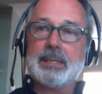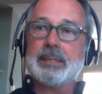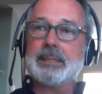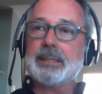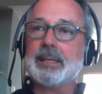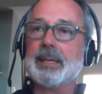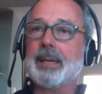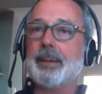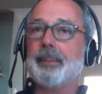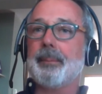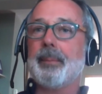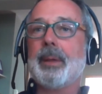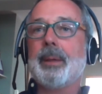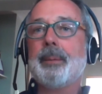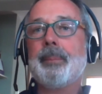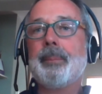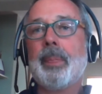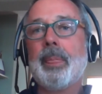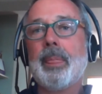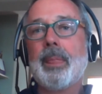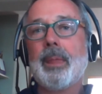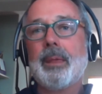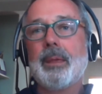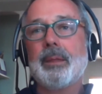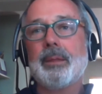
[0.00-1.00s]
team.
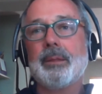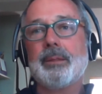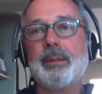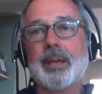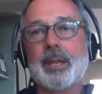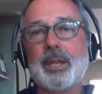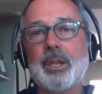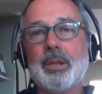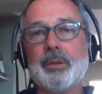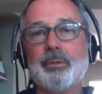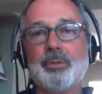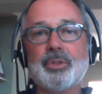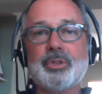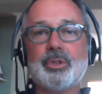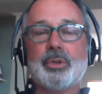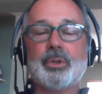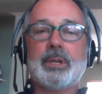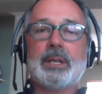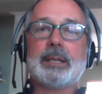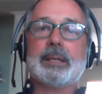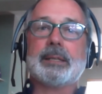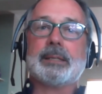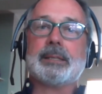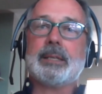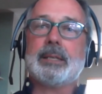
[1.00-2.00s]
Thank you for
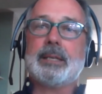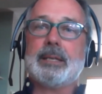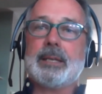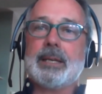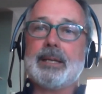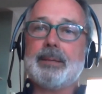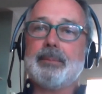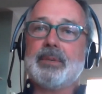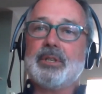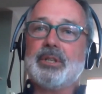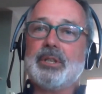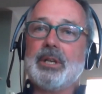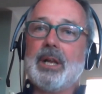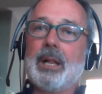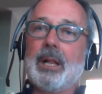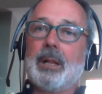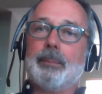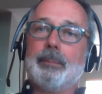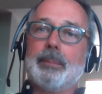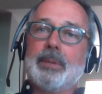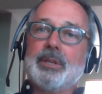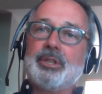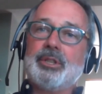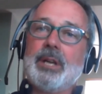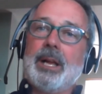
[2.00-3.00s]
joining us today, Michelle.
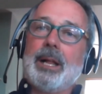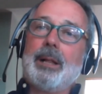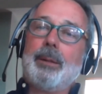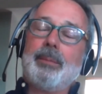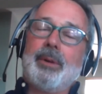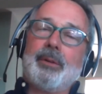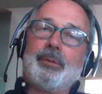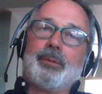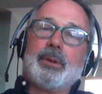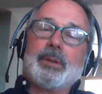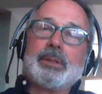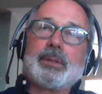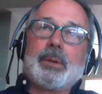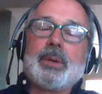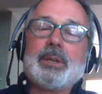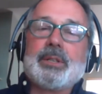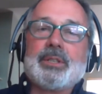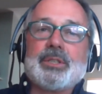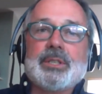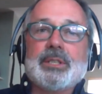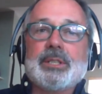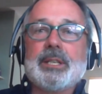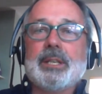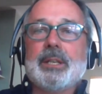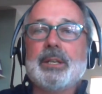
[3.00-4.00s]
Michelle, my first
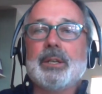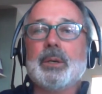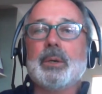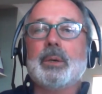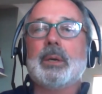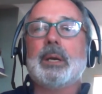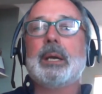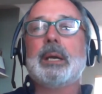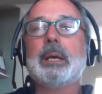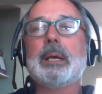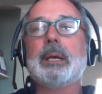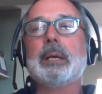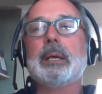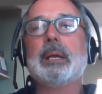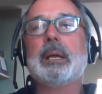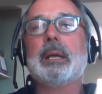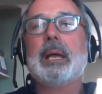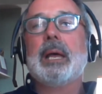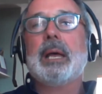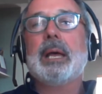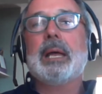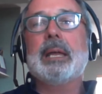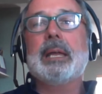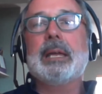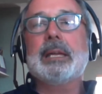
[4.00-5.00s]
question to you
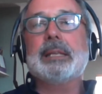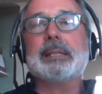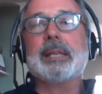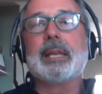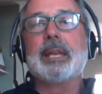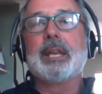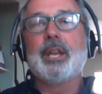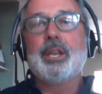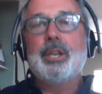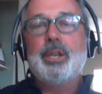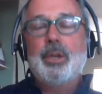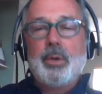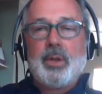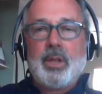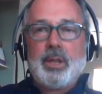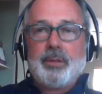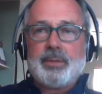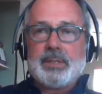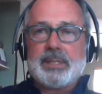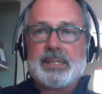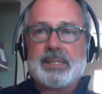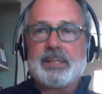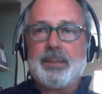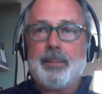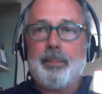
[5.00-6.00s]
is, can you give
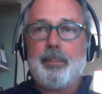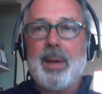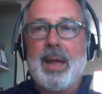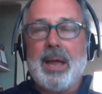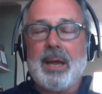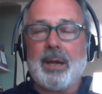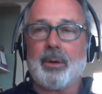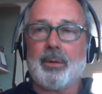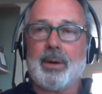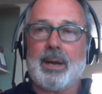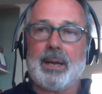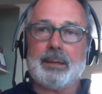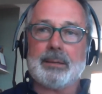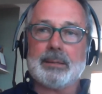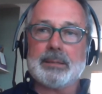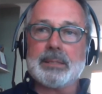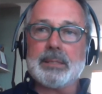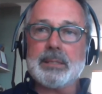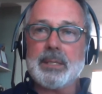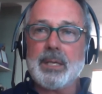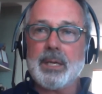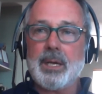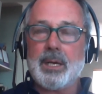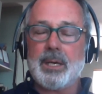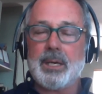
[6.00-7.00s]
us some background
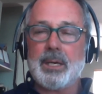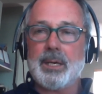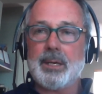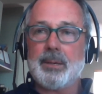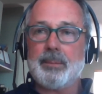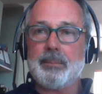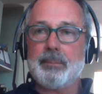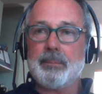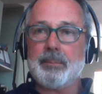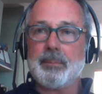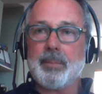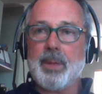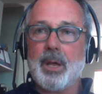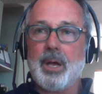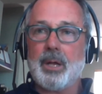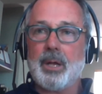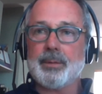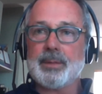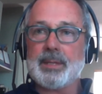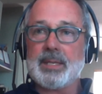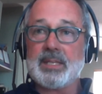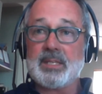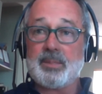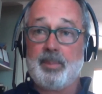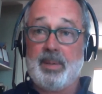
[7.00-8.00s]
on
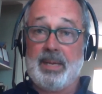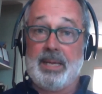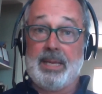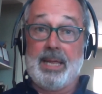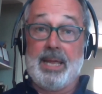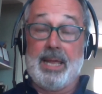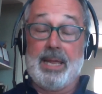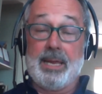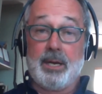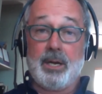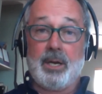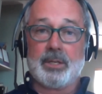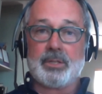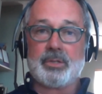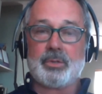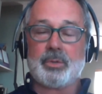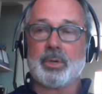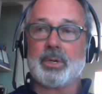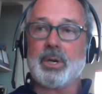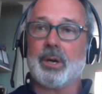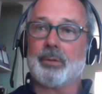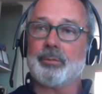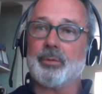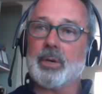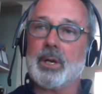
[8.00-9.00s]
this PA Cost
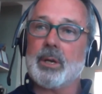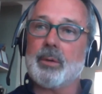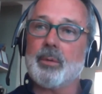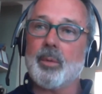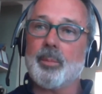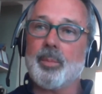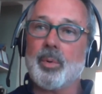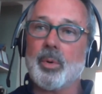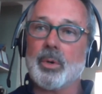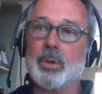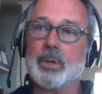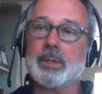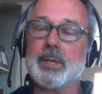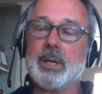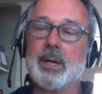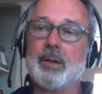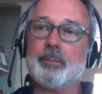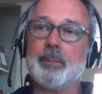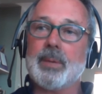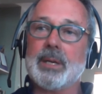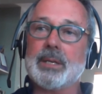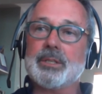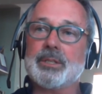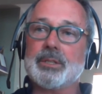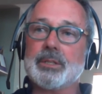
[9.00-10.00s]
Recovery Report I've
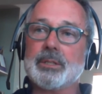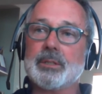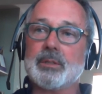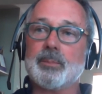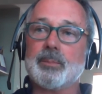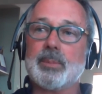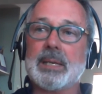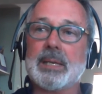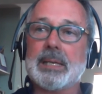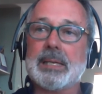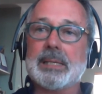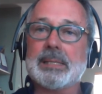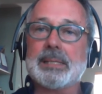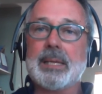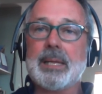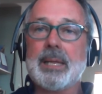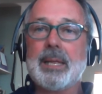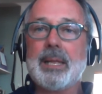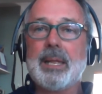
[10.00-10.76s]
mentioned, please?